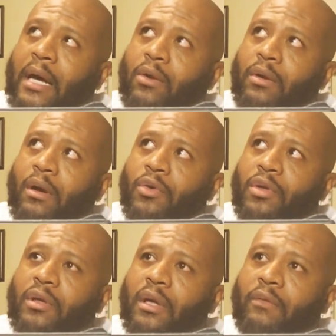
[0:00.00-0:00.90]
I don't know, you
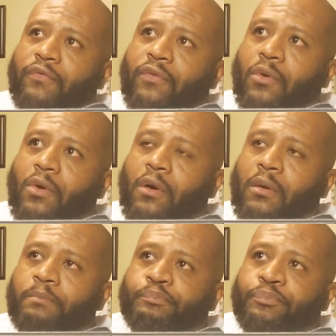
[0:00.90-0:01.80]
can get them for,
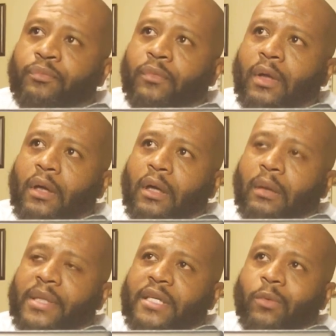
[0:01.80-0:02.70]

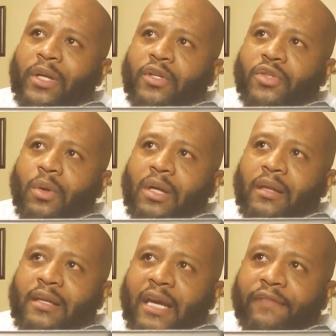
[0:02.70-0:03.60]
um, I seen one in the store the
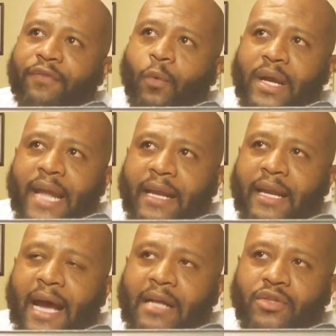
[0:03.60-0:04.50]
other day for
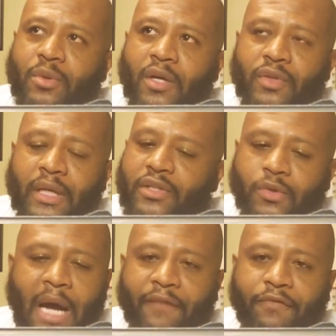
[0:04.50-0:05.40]
199 200 That's
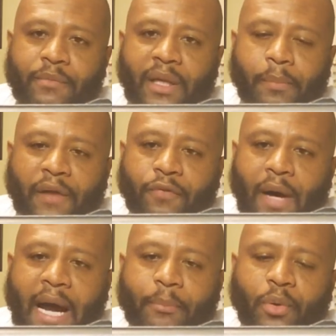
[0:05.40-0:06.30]
too high for me to pay for
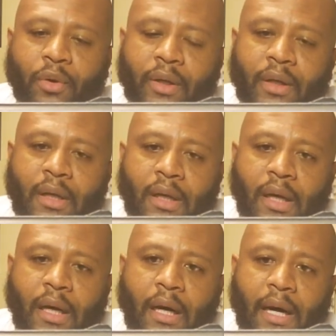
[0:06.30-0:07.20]
a Hi-Point
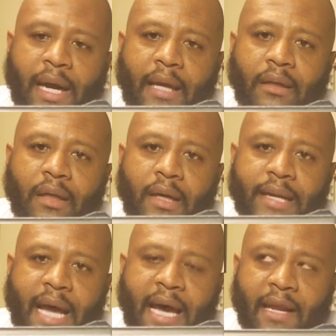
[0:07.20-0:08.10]
uh,
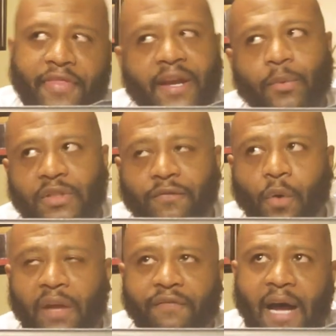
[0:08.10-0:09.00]
handgun, nine. I think it was a
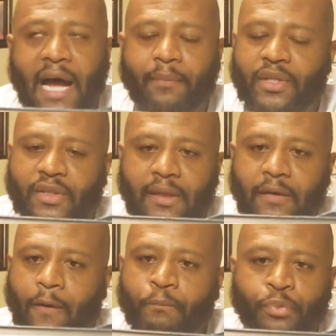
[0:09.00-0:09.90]
45, but
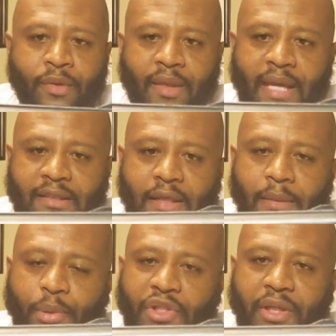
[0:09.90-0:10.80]
still, that's
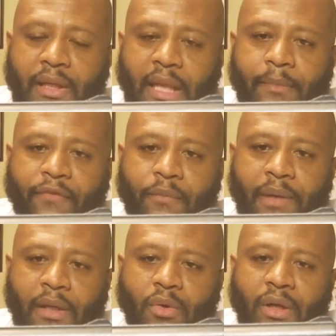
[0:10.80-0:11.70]
still pushing the limit for
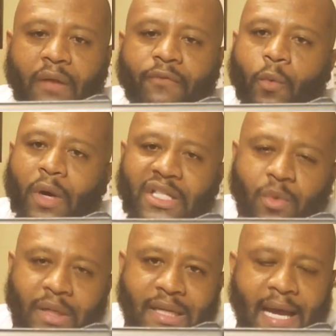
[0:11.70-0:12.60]
me. You can get them for
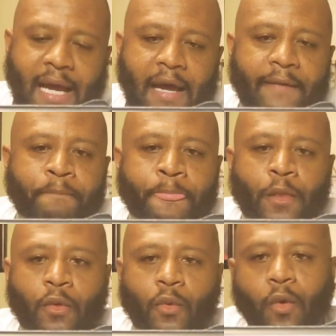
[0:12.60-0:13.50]
129
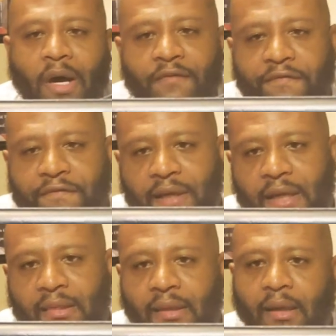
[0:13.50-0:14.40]

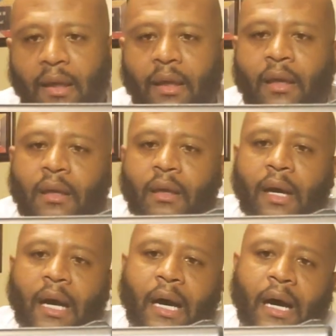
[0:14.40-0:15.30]
150
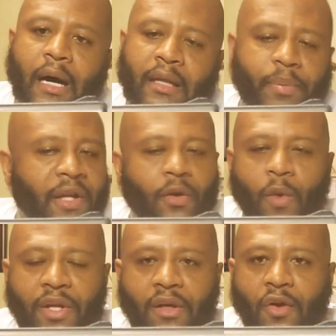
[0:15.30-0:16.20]
uh, depending on
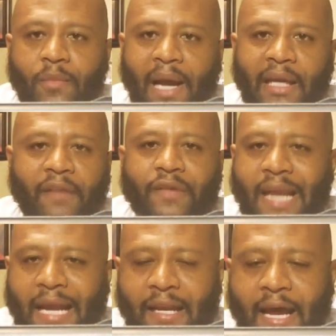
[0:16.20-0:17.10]
where you go, you might get it for
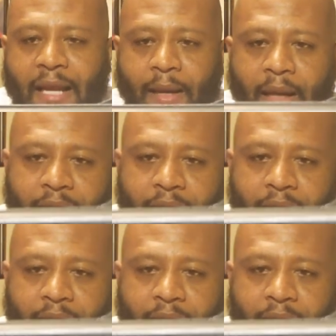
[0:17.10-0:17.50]
$99.